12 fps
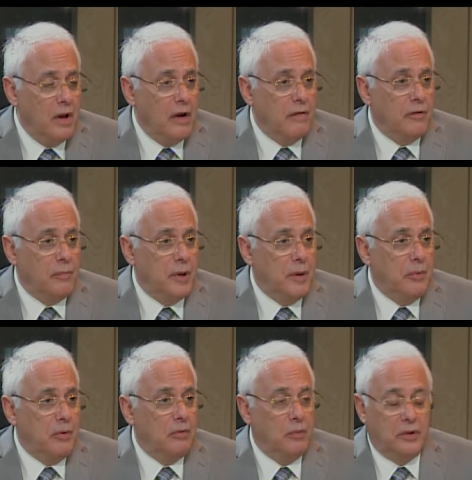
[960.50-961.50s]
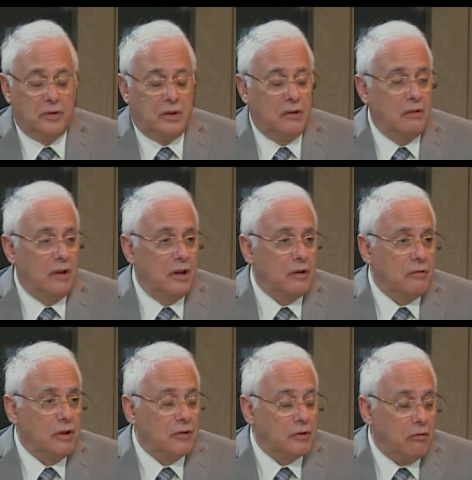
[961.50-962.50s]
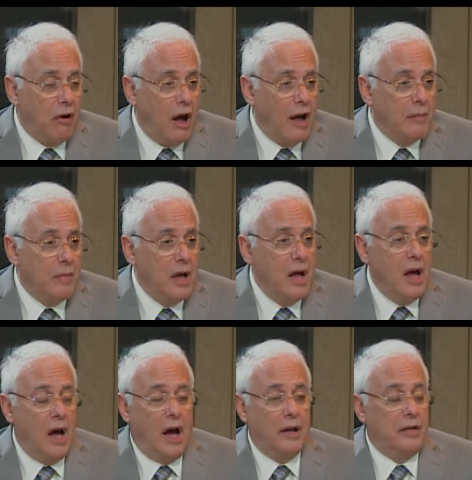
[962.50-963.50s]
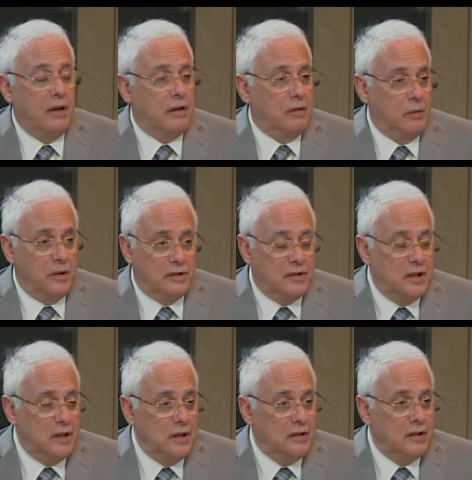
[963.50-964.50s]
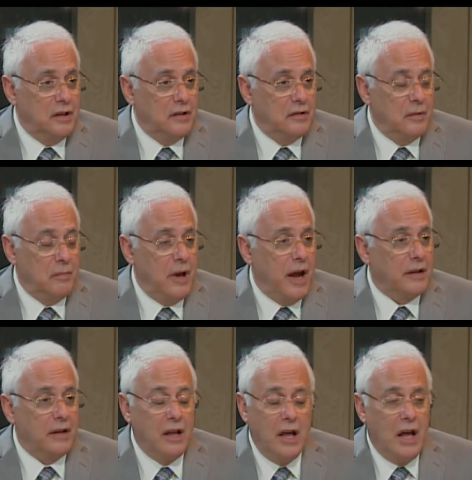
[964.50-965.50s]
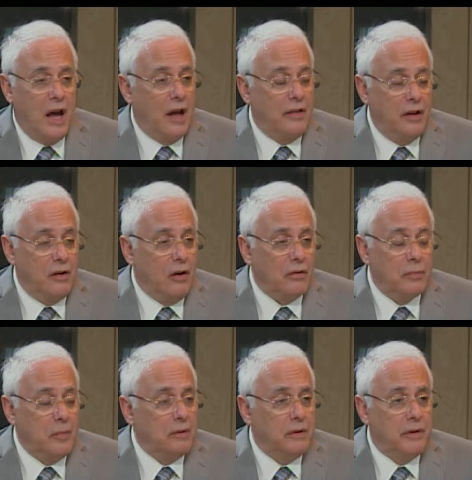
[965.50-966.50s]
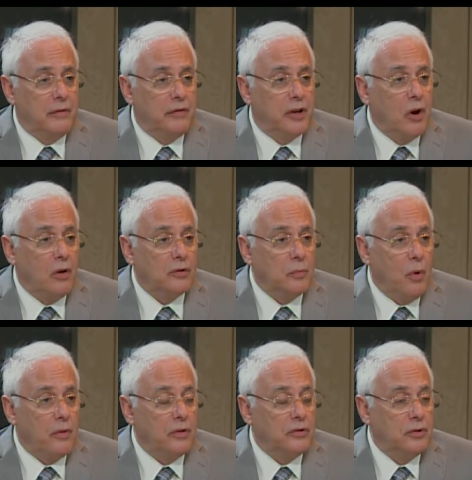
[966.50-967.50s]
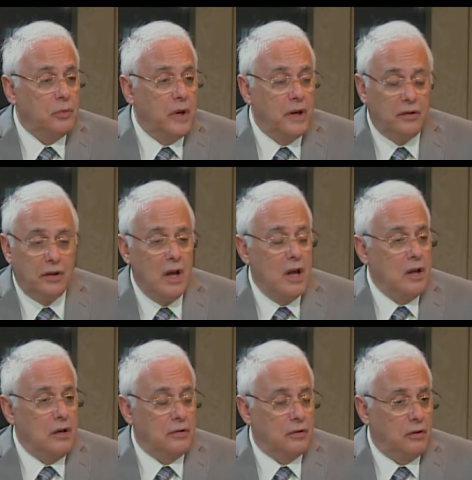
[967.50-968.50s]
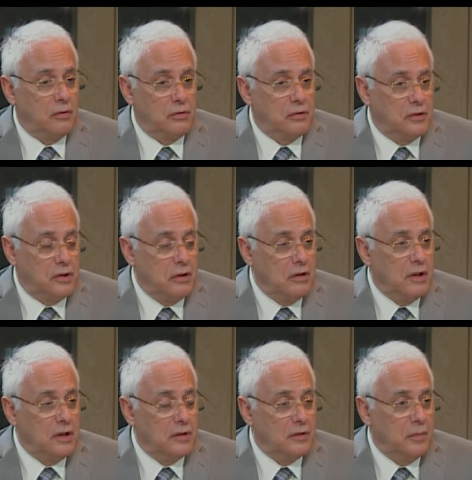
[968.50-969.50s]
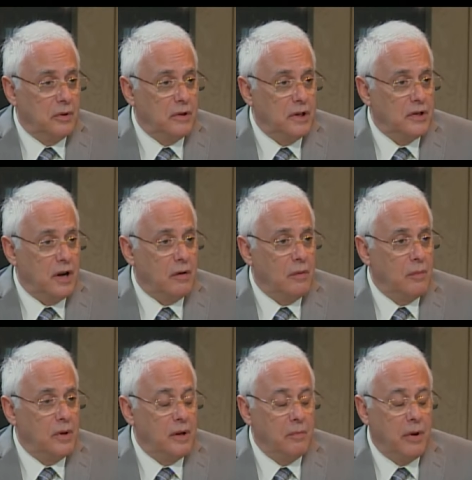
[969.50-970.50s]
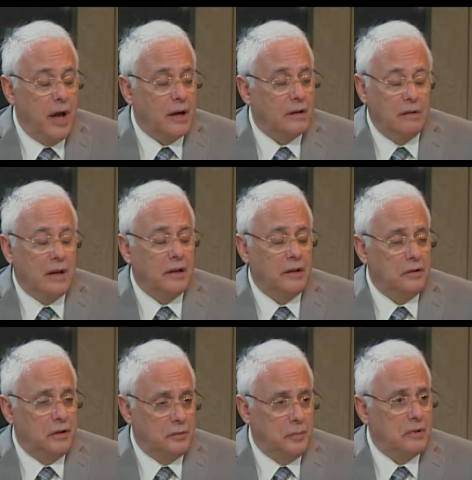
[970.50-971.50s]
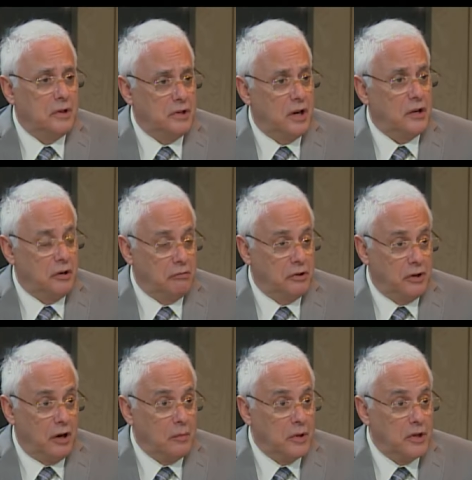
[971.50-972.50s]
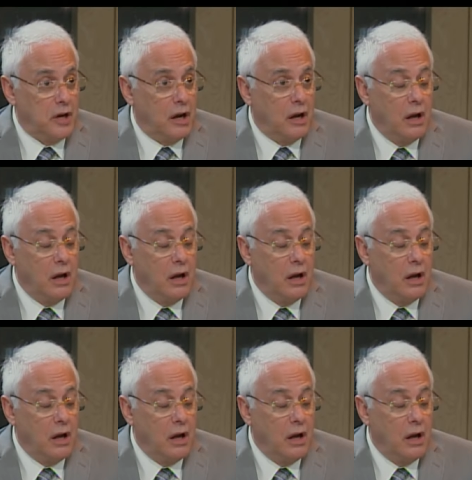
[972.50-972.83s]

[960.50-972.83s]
for people, which can increase crime. I think the CDC is impacted. I think ultimately, if it goes more than two weeks, your Social Security disability check will be impacted. Not your disability check, your retirement check